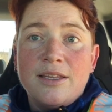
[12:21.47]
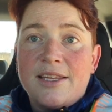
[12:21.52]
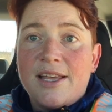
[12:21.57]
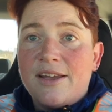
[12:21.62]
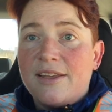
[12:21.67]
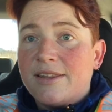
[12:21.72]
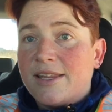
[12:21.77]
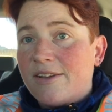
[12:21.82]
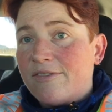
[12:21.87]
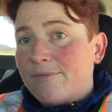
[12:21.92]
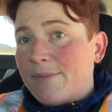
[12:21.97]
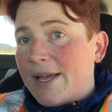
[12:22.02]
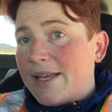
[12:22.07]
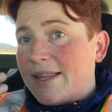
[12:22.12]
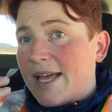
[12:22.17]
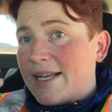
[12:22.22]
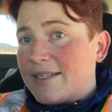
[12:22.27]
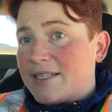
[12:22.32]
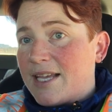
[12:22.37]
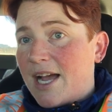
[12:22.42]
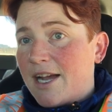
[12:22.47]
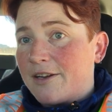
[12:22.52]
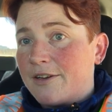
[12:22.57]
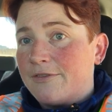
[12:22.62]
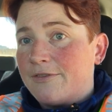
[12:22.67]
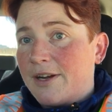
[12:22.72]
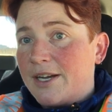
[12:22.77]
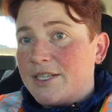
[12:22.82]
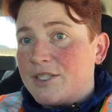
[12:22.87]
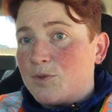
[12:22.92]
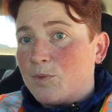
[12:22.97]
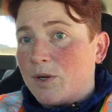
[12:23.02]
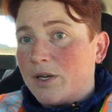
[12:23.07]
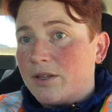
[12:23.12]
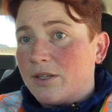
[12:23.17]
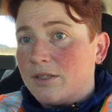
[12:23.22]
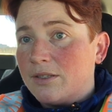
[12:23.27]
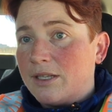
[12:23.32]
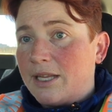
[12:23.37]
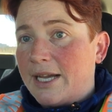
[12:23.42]
they've made that sacrifice
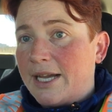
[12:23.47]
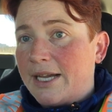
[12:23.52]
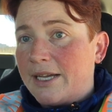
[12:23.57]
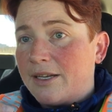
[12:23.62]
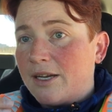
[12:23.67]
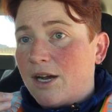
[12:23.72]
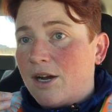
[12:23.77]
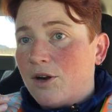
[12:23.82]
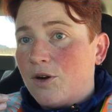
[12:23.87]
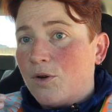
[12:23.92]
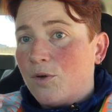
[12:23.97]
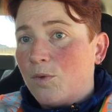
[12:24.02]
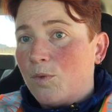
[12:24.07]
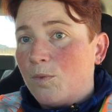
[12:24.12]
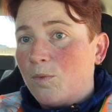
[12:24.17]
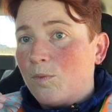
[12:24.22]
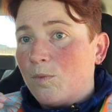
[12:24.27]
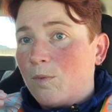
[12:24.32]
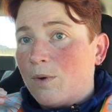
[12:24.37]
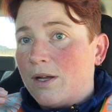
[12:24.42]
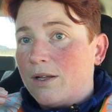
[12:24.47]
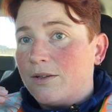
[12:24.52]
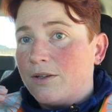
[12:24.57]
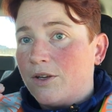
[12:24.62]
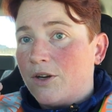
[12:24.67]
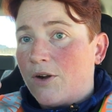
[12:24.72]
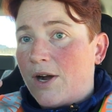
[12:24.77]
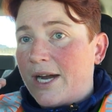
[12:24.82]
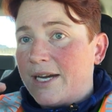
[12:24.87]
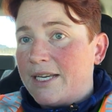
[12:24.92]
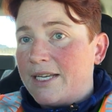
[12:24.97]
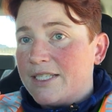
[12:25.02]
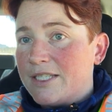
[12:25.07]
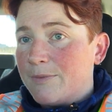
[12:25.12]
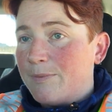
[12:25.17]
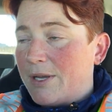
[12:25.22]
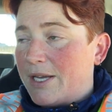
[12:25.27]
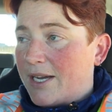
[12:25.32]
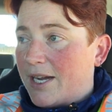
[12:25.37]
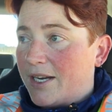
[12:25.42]
where they're like, oh, well, you know, I need
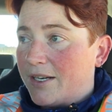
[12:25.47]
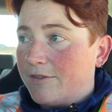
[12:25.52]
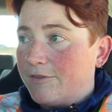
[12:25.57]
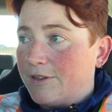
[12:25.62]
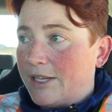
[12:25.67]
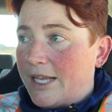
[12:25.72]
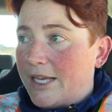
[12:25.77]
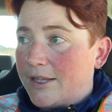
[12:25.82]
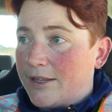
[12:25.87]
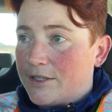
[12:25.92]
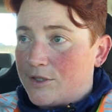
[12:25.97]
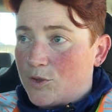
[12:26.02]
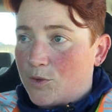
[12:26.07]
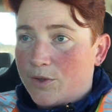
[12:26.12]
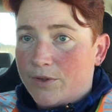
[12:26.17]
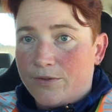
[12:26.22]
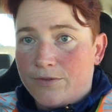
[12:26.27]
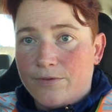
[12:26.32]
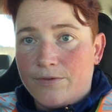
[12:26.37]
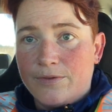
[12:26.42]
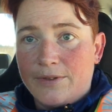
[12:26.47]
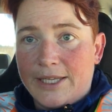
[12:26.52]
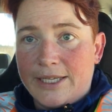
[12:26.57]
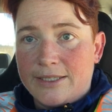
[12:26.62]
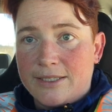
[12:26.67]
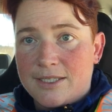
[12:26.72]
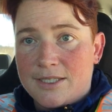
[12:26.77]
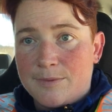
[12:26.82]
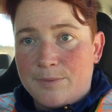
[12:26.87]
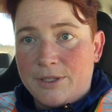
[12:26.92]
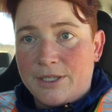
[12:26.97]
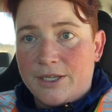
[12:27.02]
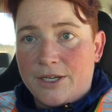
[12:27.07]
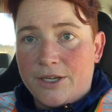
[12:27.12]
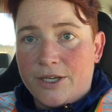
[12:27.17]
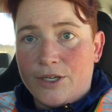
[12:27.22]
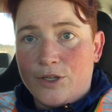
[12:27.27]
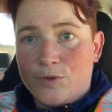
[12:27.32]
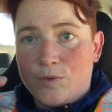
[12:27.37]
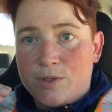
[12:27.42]
to be kind of like the sort of like
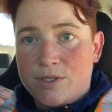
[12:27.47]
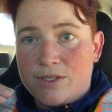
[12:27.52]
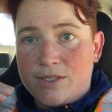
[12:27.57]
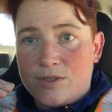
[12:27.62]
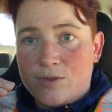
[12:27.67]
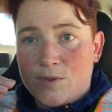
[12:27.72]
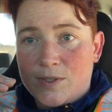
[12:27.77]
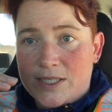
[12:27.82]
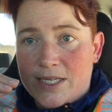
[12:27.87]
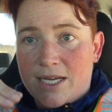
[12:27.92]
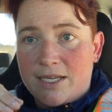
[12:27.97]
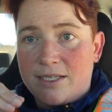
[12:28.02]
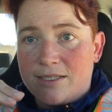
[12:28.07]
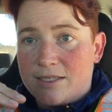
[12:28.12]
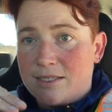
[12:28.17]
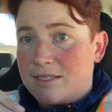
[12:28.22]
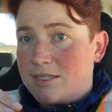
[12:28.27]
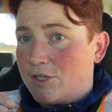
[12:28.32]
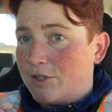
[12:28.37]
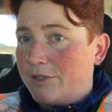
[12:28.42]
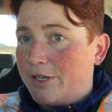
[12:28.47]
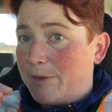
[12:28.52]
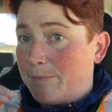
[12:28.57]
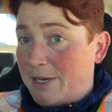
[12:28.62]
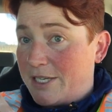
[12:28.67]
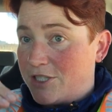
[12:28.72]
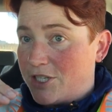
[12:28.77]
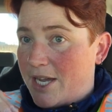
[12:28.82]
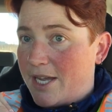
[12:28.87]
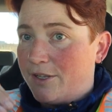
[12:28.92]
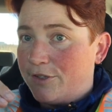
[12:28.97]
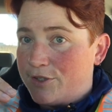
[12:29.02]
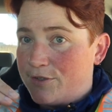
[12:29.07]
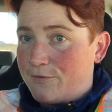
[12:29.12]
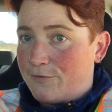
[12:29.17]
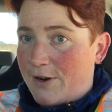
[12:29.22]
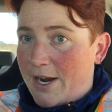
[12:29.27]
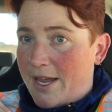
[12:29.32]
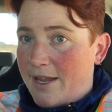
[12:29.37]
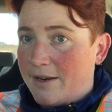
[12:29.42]
disciplinarian who's not necessarily my
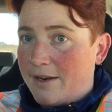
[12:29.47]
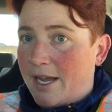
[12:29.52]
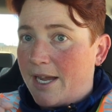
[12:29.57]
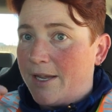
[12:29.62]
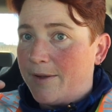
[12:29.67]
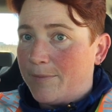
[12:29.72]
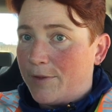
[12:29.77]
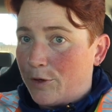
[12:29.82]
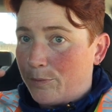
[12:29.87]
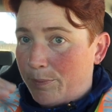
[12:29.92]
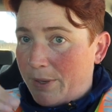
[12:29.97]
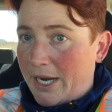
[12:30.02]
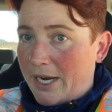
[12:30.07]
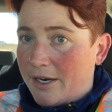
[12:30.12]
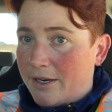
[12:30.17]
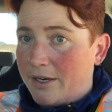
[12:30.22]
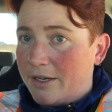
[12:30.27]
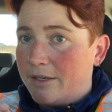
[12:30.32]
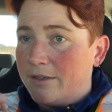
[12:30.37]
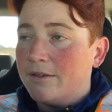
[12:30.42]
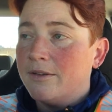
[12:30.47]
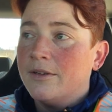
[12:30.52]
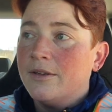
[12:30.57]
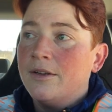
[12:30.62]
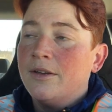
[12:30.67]
child's friend. I am their parent.